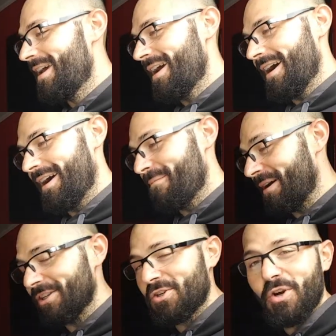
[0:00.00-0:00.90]
Uh,
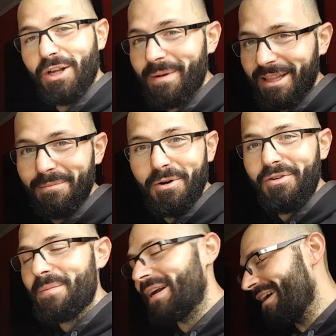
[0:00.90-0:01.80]
about the trailer, about the movie,
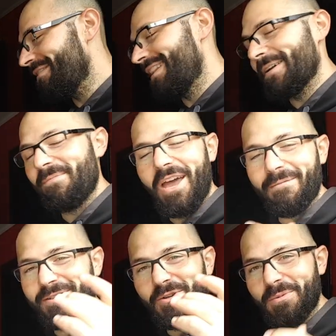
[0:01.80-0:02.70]
about everything. I'm
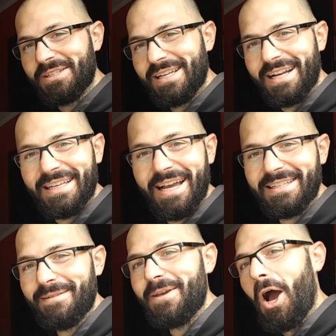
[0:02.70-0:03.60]
super excited, guys.
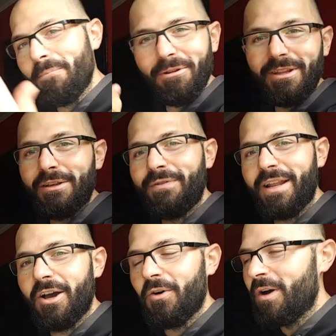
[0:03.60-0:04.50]
Let me upload this
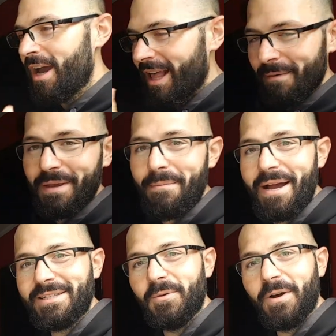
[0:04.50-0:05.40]
video and let me get
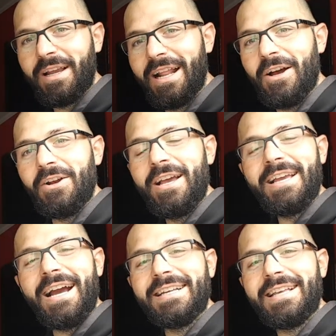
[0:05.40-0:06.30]
back to working out.
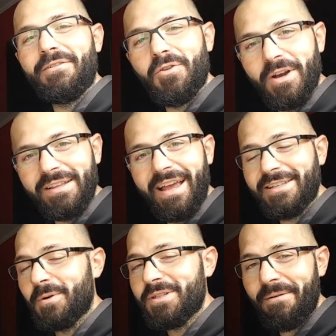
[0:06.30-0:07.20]
Guys, have a great day. As
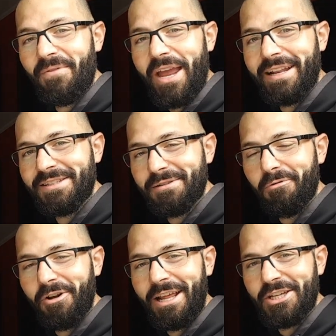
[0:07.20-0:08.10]
always, I'm Danny. This is the
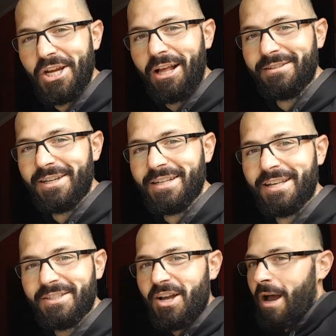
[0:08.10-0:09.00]
Blu-ray Dan Channel. I'll see you guys
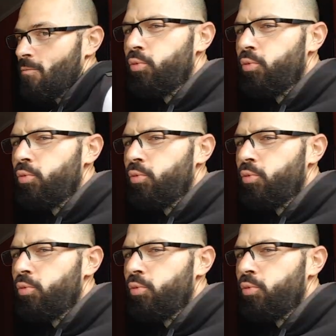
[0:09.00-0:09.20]
next time.